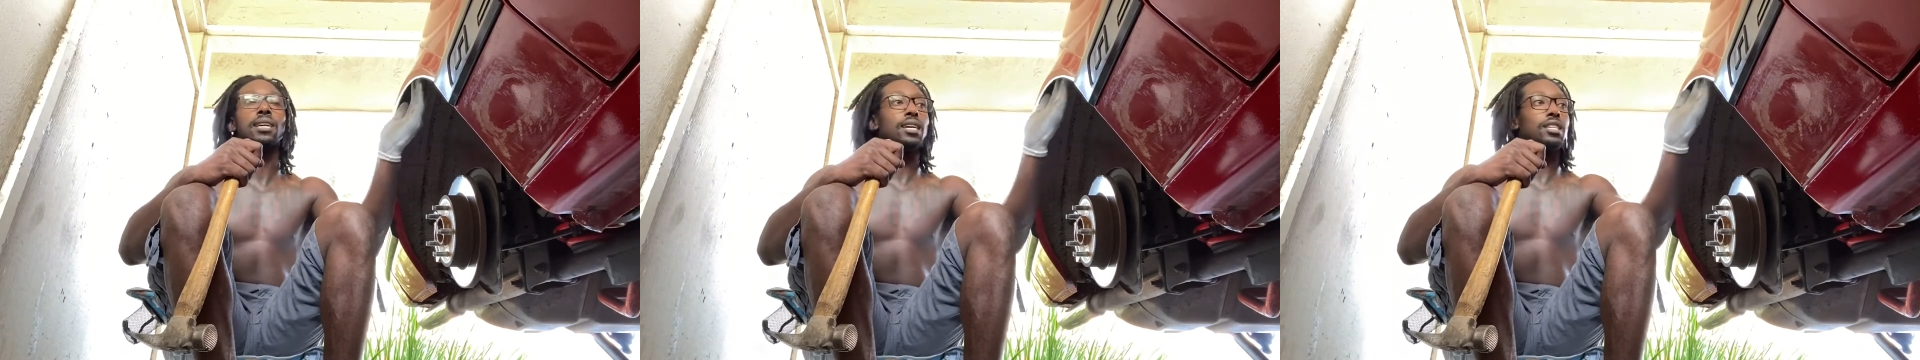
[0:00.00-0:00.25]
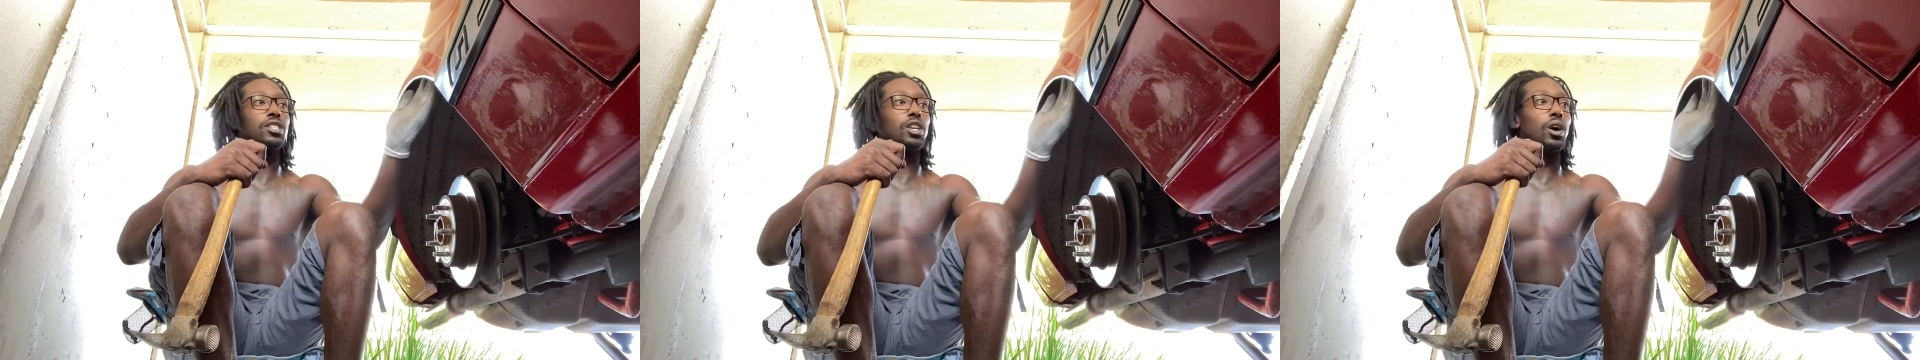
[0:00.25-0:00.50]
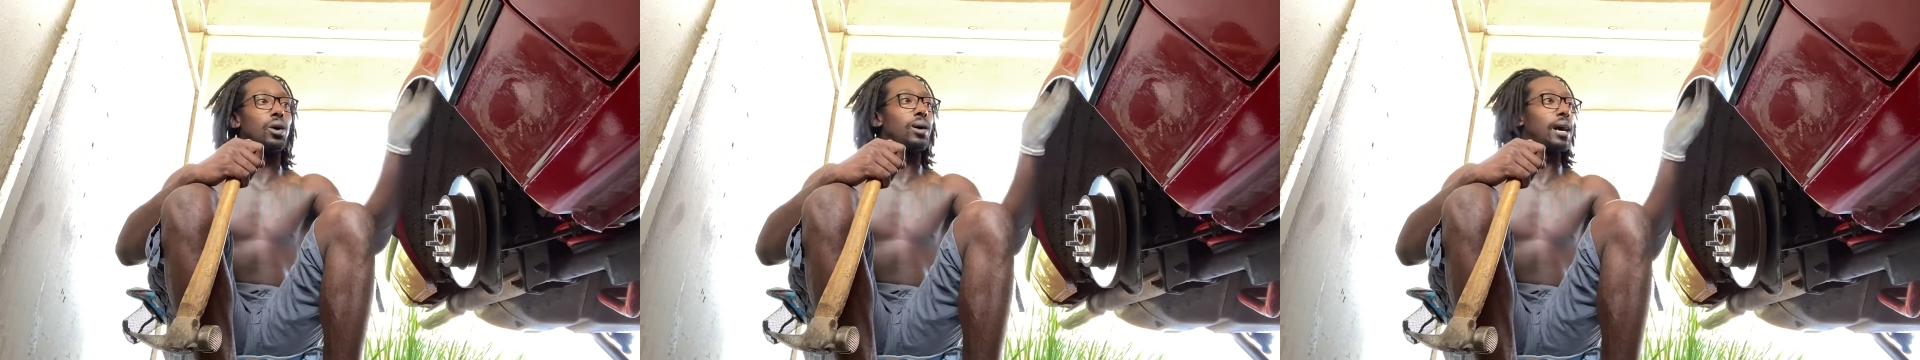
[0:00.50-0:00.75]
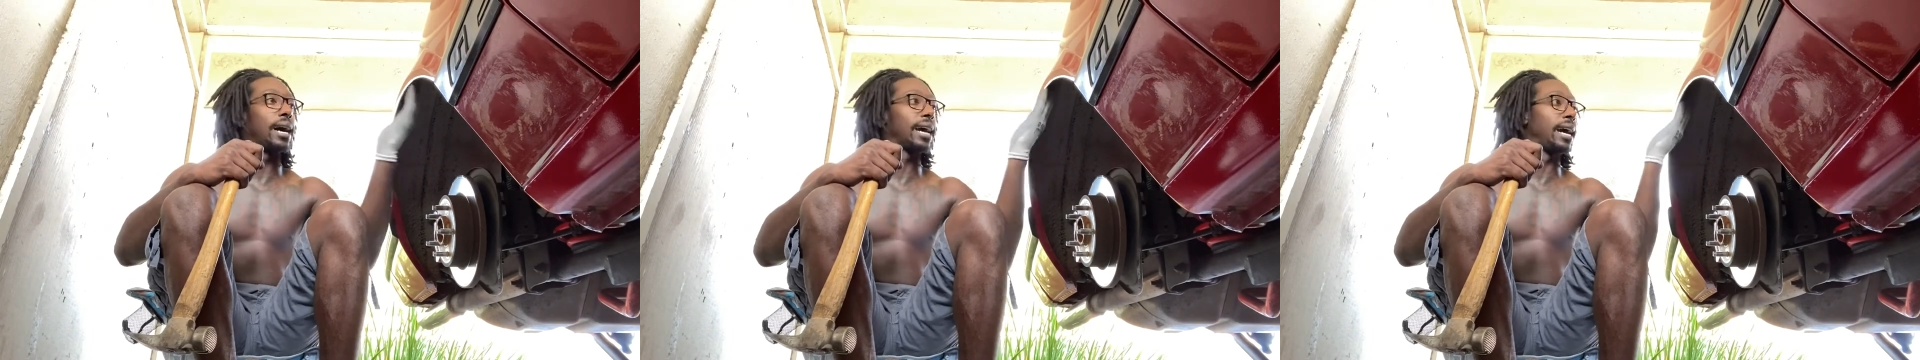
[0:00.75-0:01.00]
So
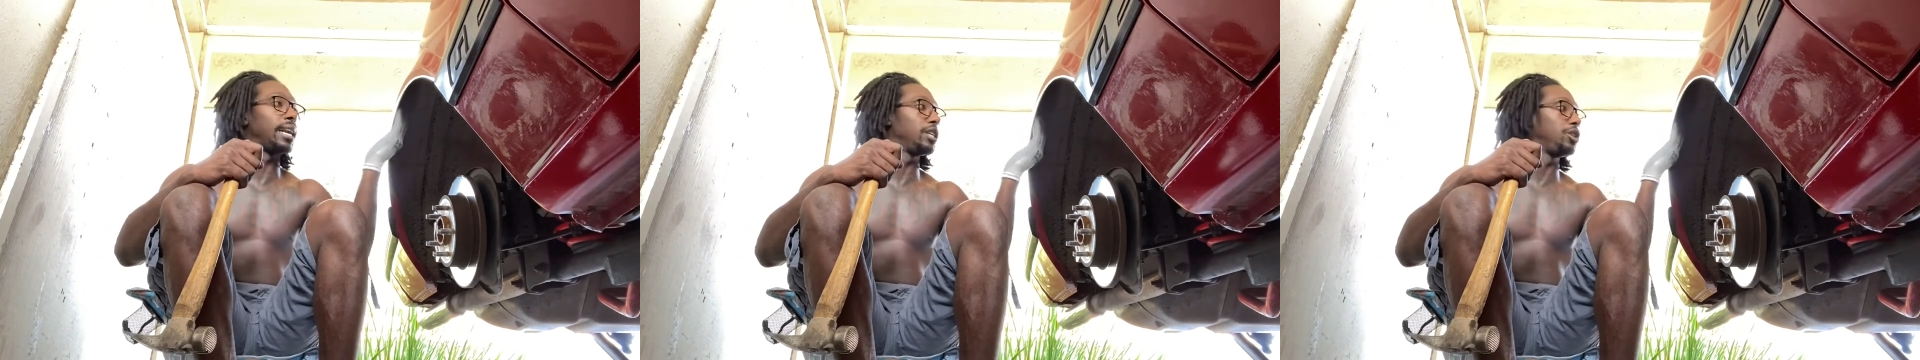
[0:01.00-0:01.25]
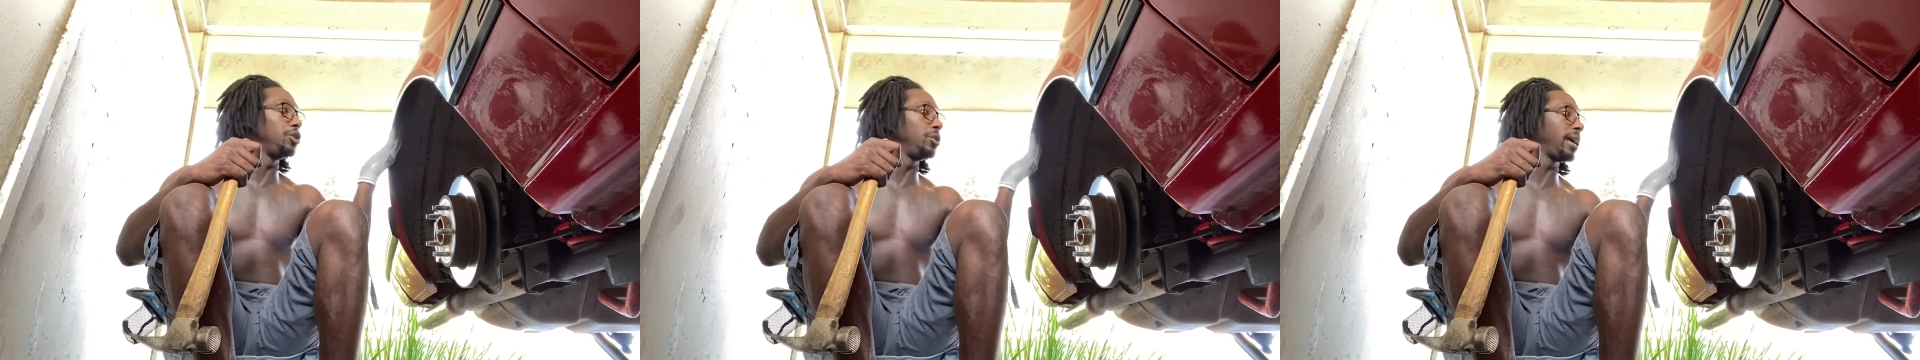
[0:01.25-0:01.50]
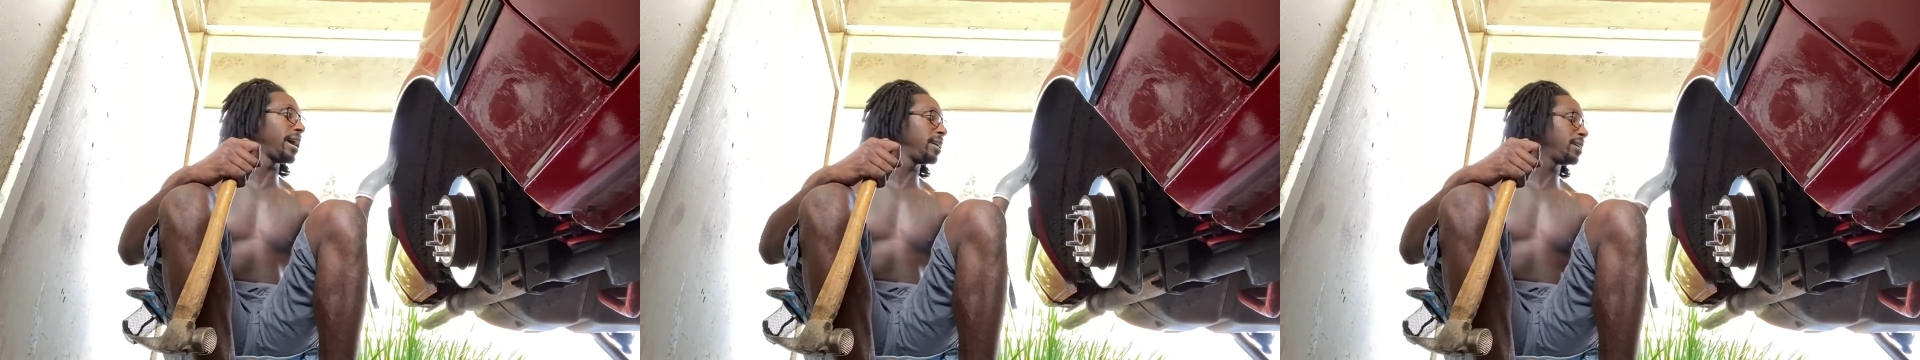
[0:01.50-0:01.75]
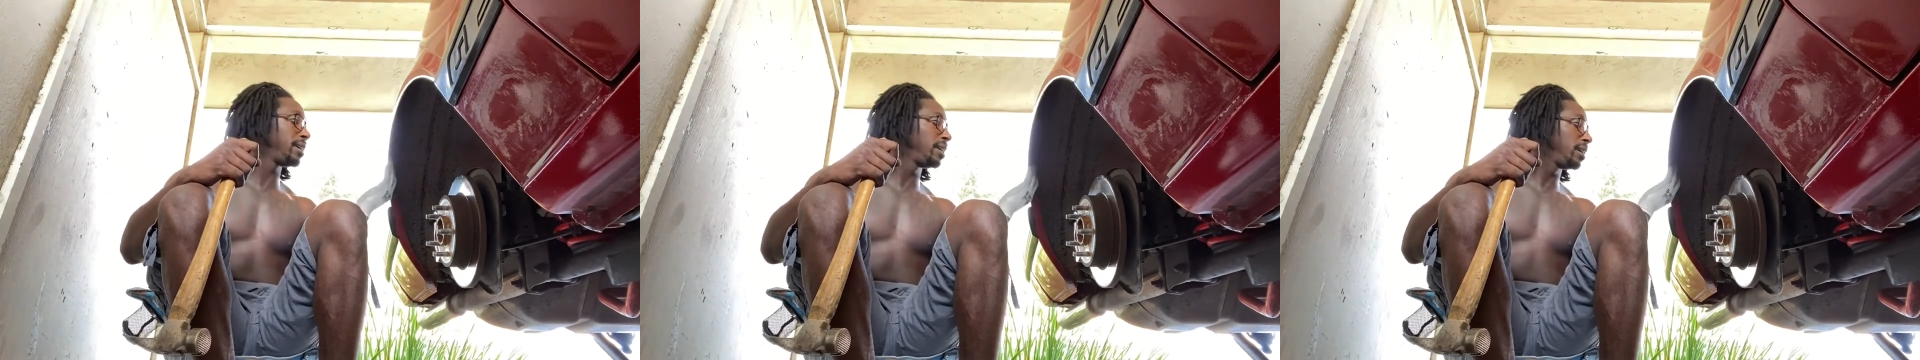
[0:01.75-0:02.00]
I got to do that